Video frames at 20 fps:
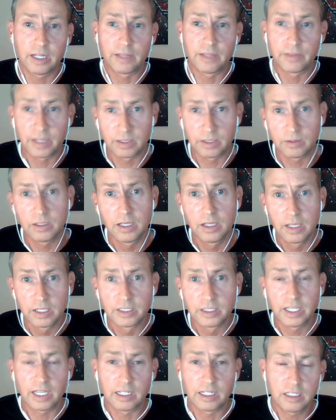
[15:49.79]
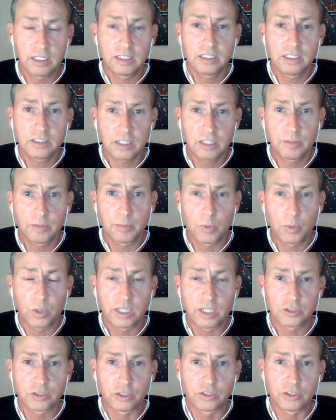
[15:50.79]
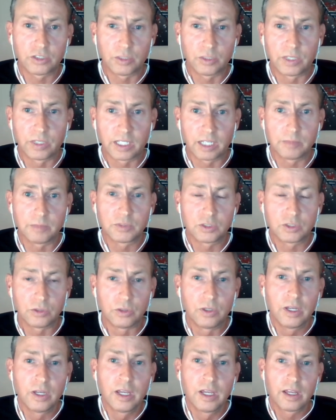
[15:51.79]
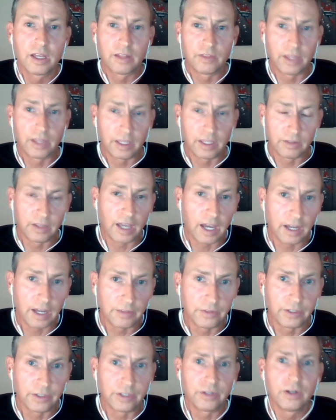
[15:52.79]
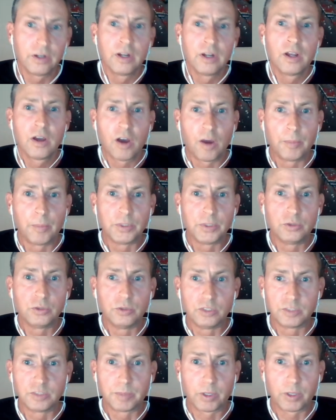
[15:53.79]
And then, yeah, there's a little more uncertainty when it comes to the other opportunities.